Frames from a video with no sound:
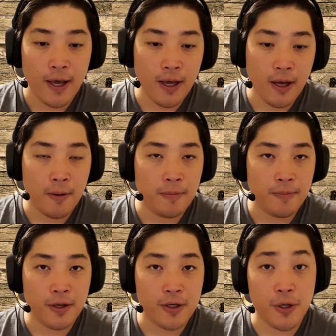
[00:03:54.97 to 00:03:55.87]
Uh,
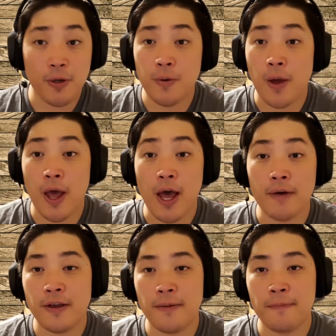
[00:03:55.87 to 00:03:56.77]
make sure you
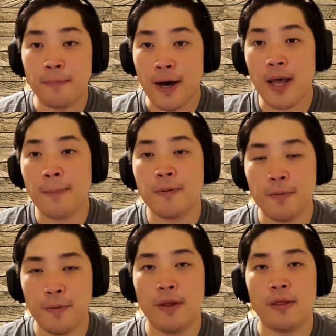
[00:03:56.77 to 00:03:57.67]
have a Bible
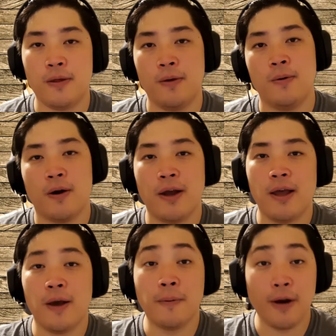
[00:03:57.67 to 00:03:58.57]
with you,
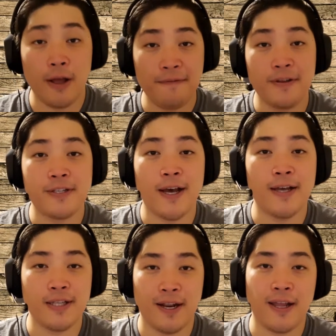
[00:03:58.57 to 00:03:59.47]
alright? I want to
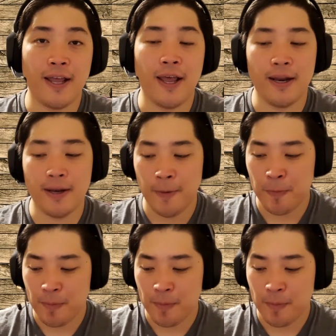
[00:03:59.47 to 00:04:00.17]
emphasize that again.